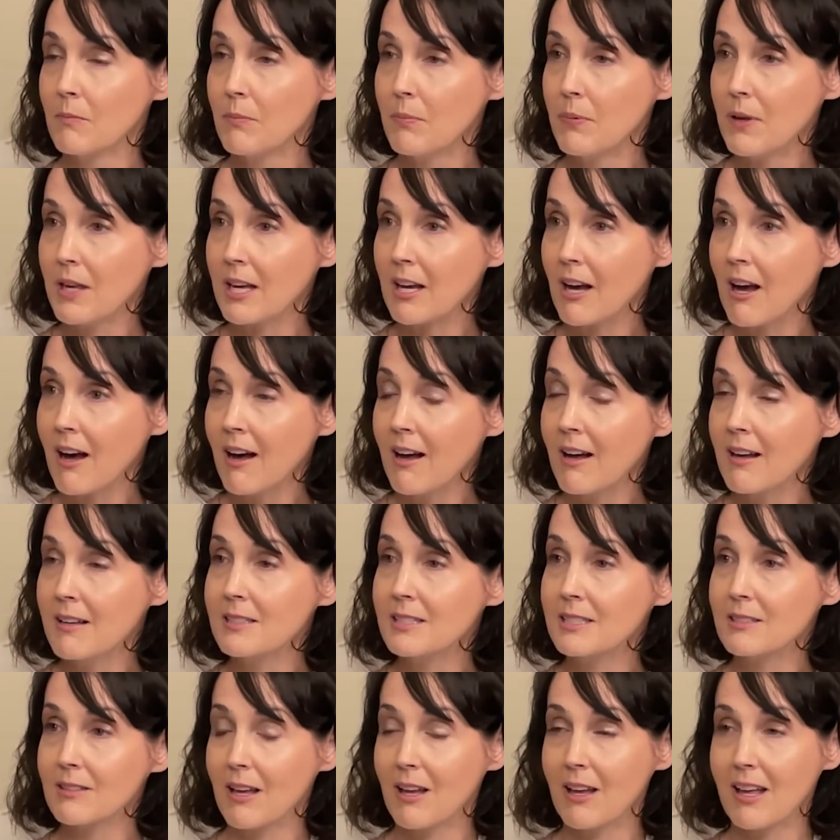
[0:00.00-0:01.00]

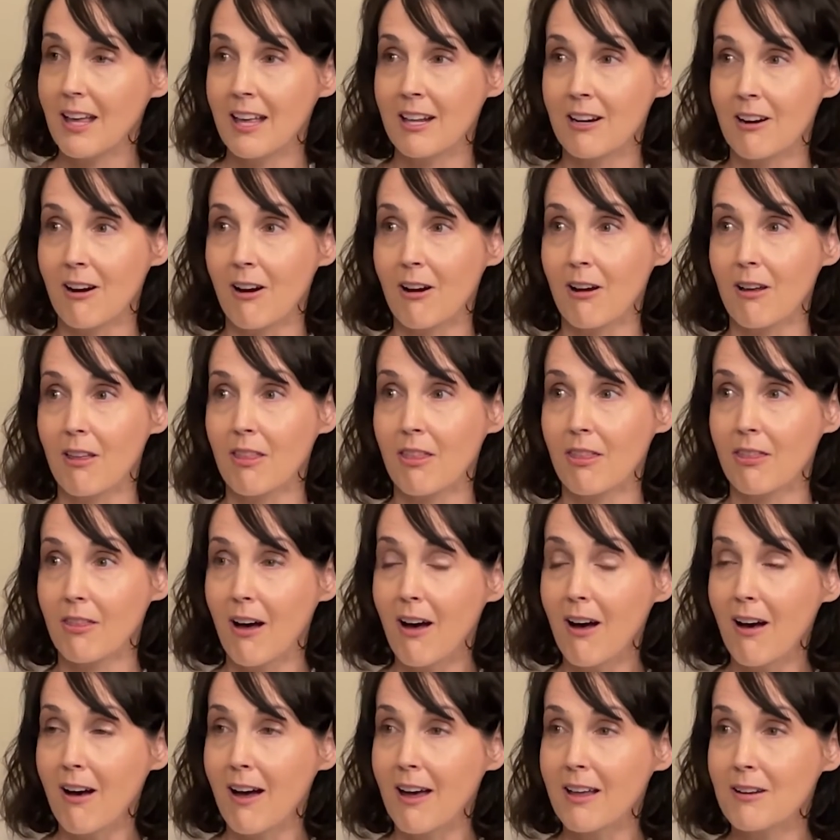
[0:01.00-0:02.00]
Because in our
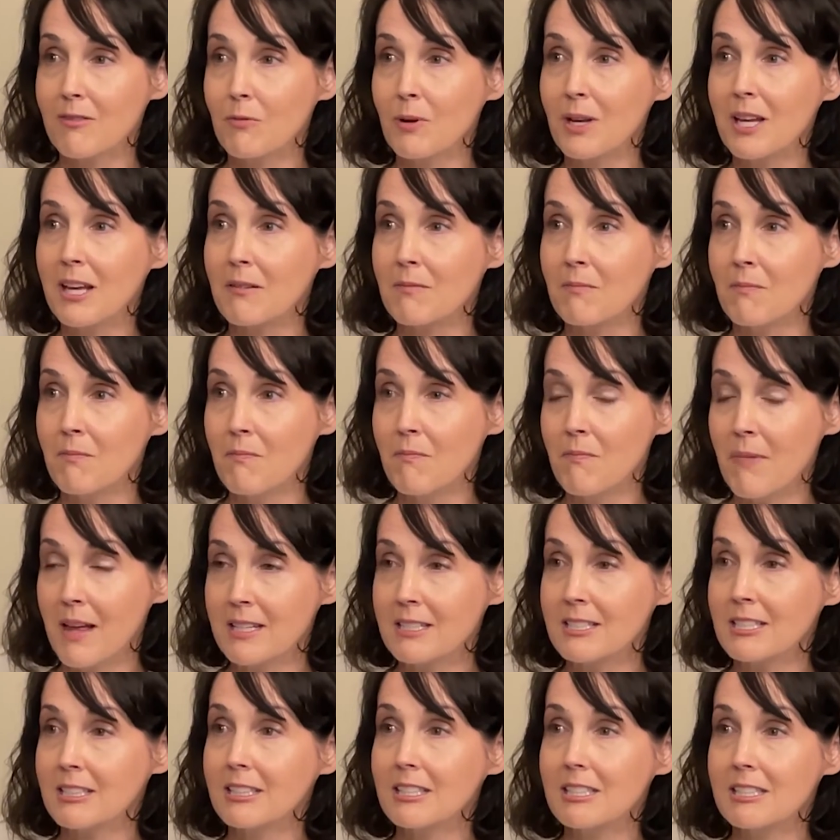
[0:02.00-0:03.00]
thought, we can
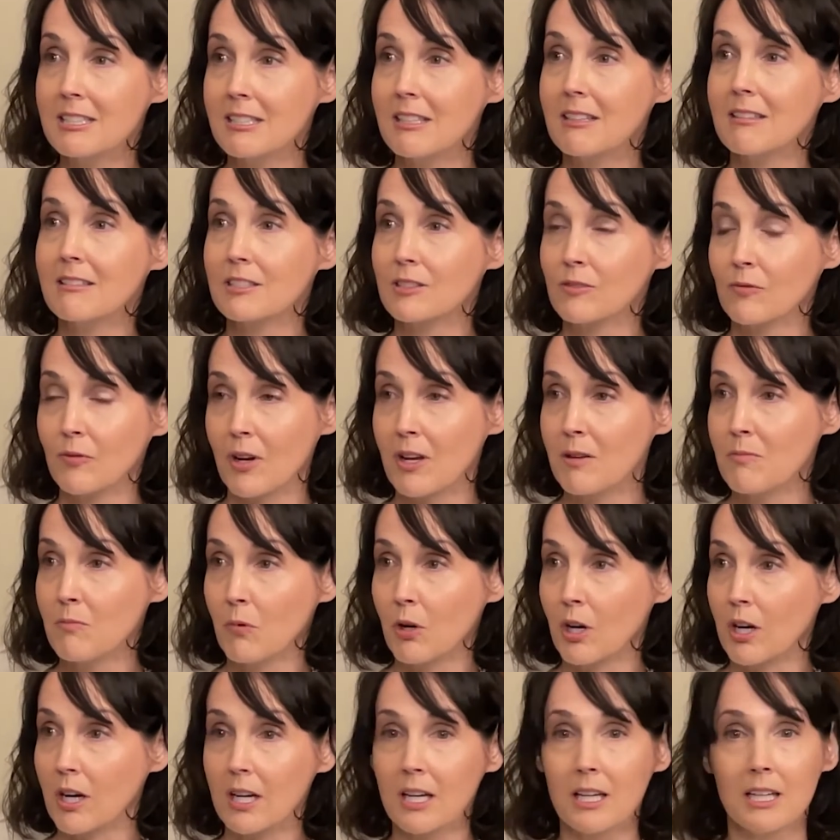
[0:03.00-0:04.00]
mentally see this
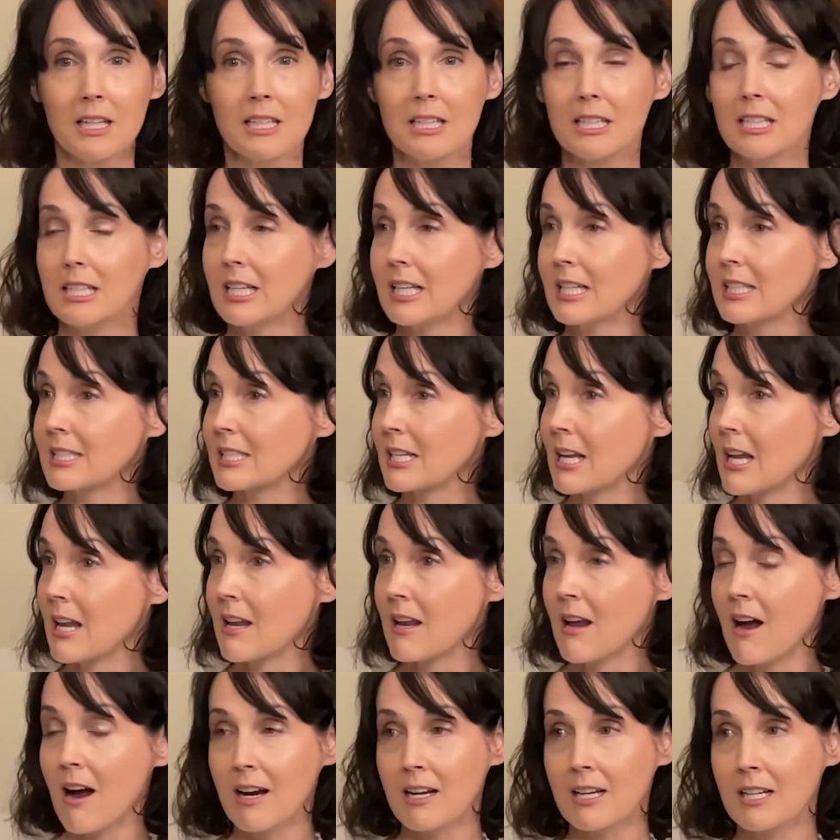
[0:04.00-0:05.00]
framework is
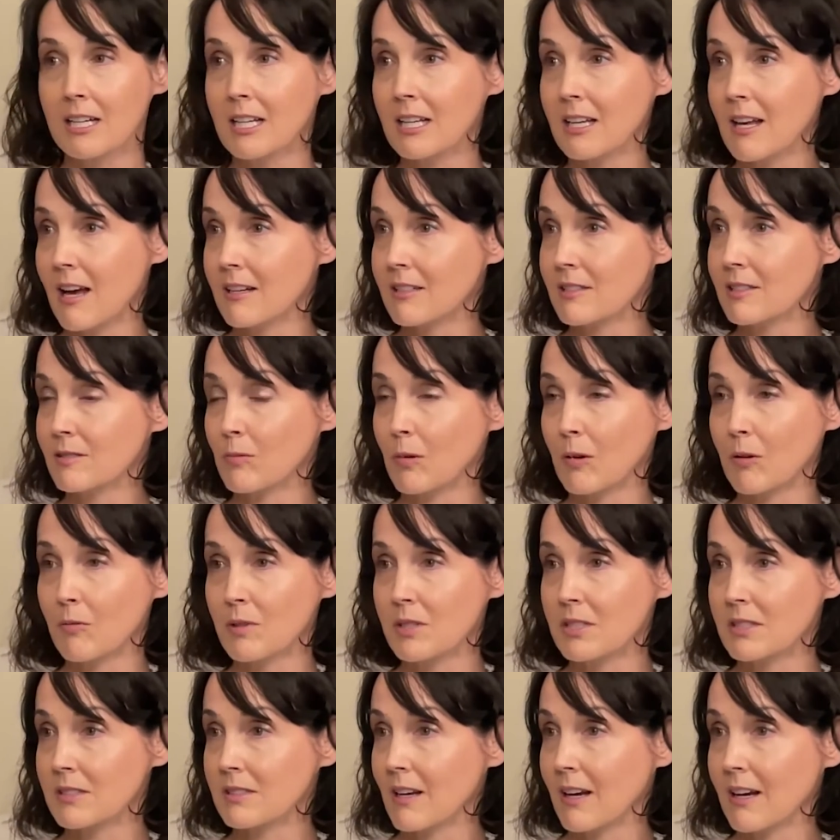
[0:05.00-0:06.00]
not going to get us where we
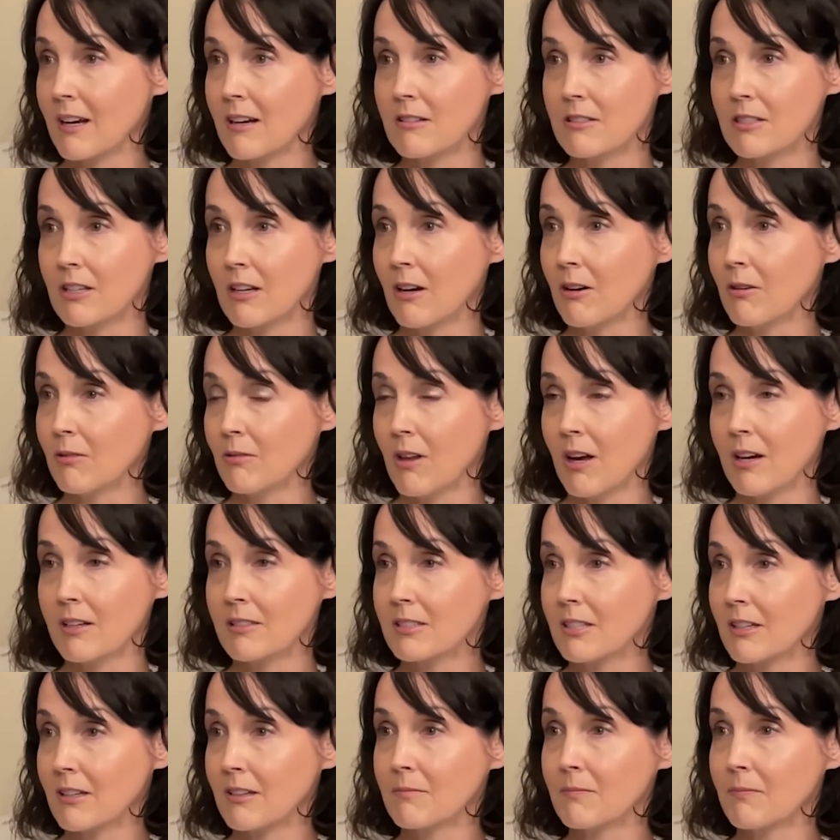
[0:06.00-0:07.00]
desire to go long
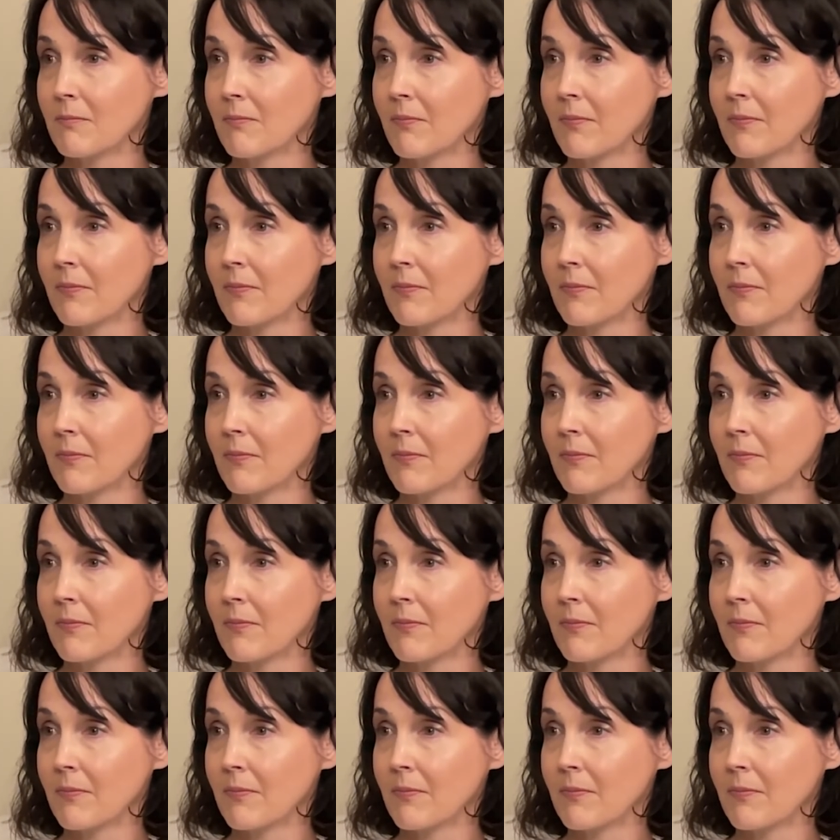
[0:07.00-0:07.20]
term.